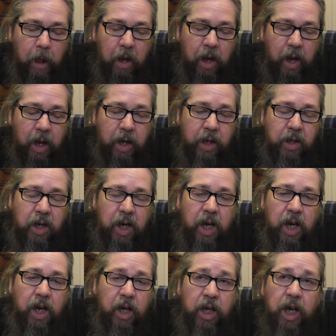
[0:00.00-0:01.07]
and
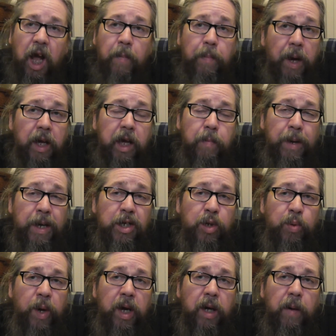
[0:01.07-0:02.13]
you get a bag of
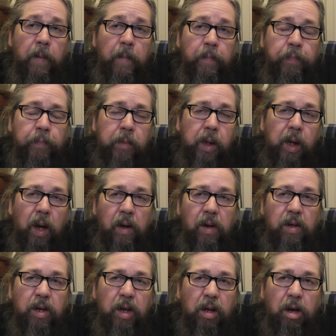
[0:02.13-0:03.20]
bits with it,
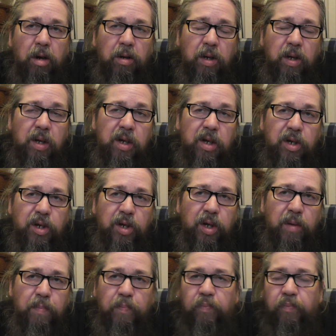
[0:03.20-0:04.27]
the lungs, the